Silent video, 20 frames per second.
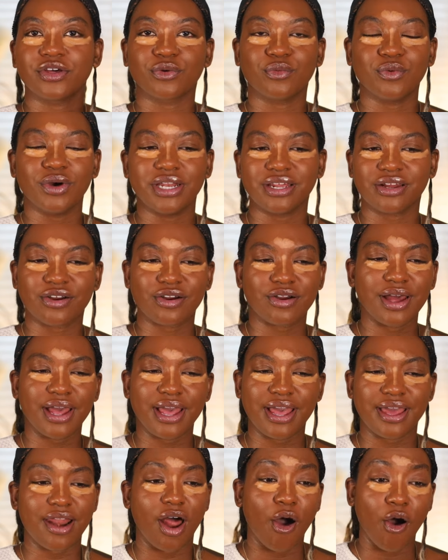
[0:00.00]
what the girl
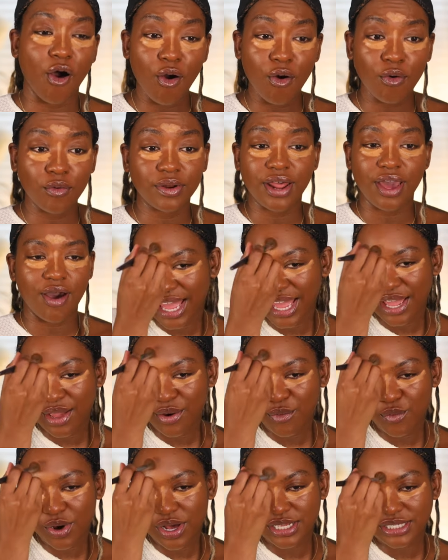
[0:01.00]
had on now
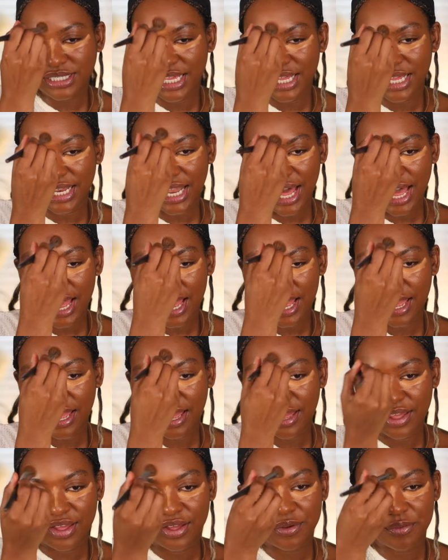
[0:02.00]
it wasn't
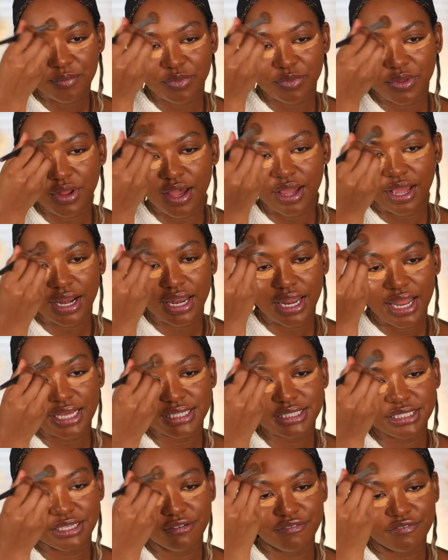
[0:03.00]
like a
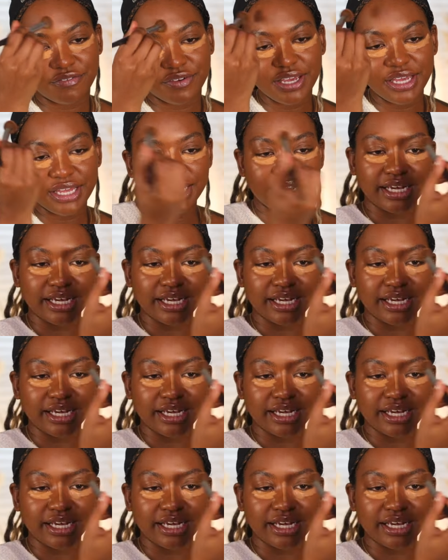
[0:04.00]
classy fit.